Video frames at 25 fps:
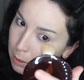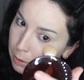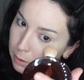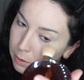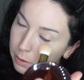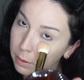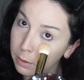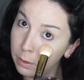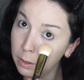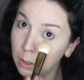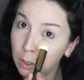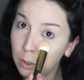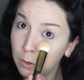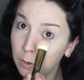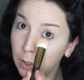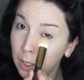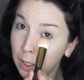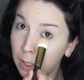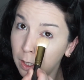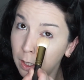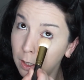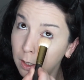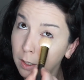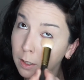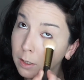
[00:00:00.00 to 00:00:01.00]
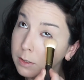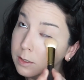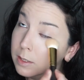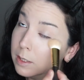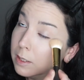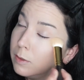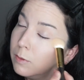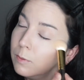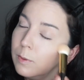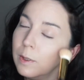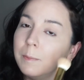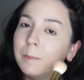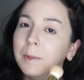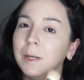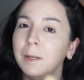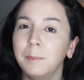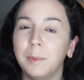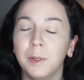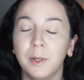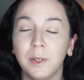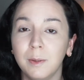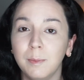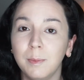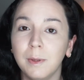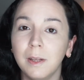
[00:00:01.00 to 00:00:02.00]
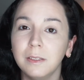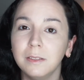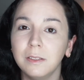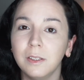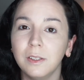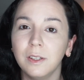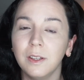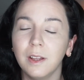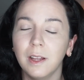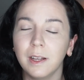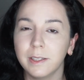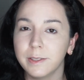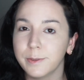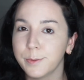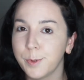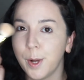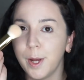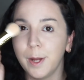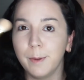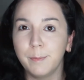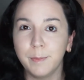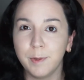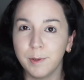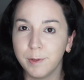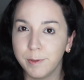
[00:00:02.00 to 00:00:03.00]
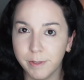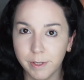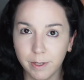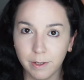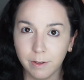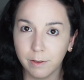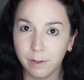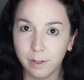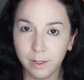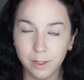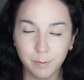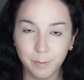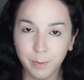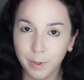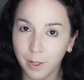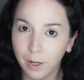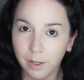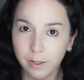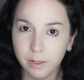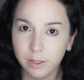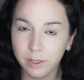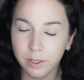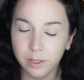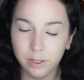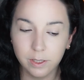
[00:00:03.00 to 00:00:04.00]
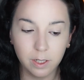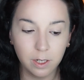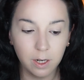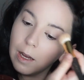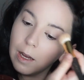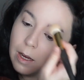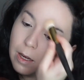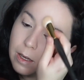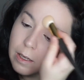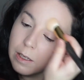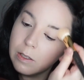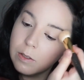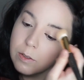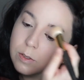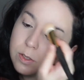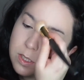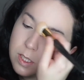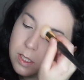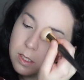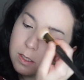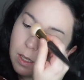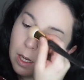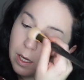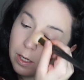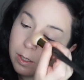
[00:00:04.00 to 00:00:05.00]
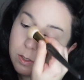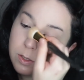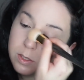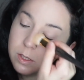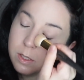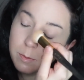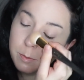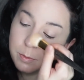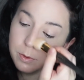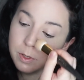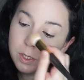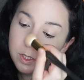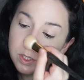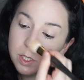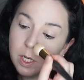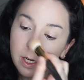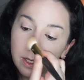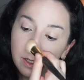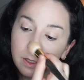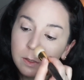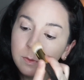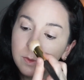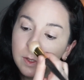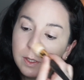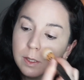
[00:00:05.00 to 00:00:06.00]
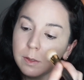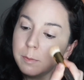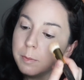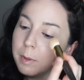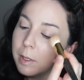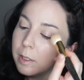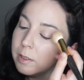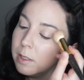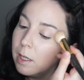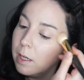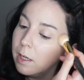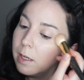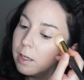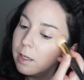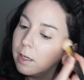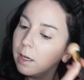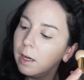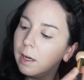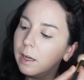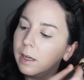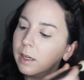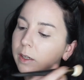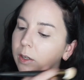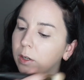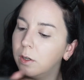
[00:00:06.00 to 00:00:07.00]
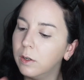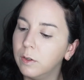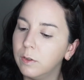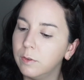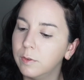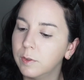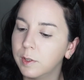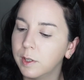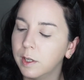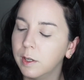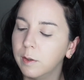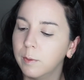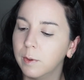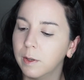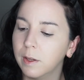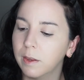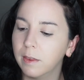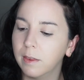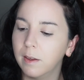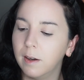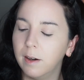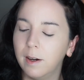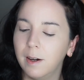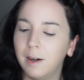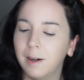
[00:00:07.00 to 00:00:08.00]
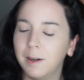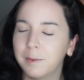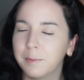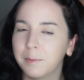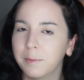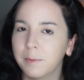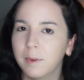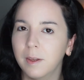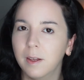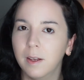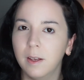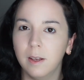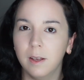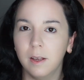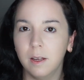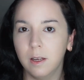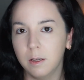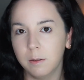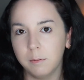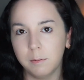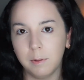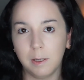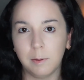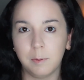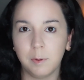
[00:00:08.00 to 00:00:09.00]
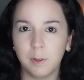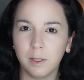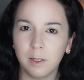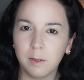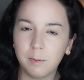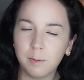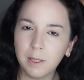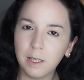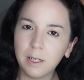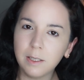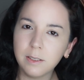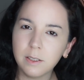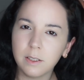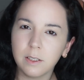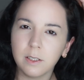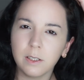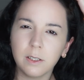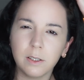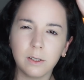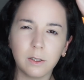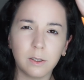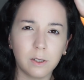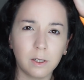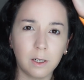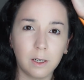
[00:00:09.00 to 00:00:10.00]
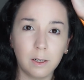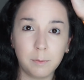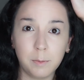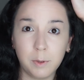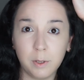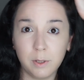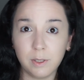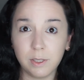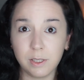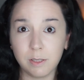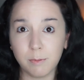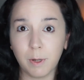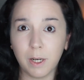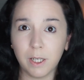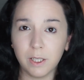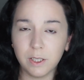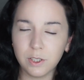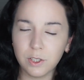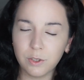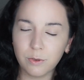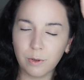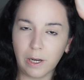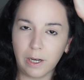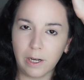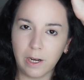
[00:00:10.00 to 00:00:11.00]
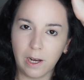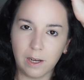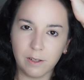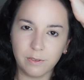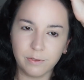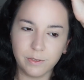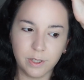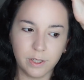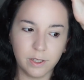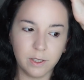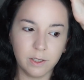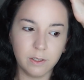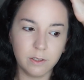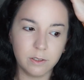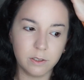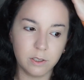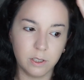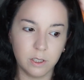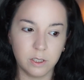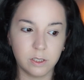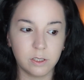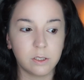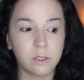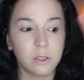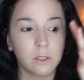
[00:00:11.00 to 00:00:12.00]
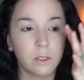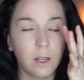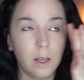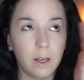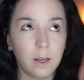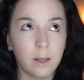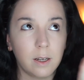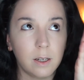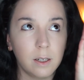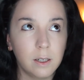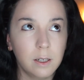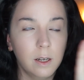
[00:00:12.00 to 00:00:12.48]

You know, I didn't wet my beauty blender. That's why I'm using this brush. I use a brush anyway, but like I go over it with my beauty blender or a beauty sponge right after, just to like,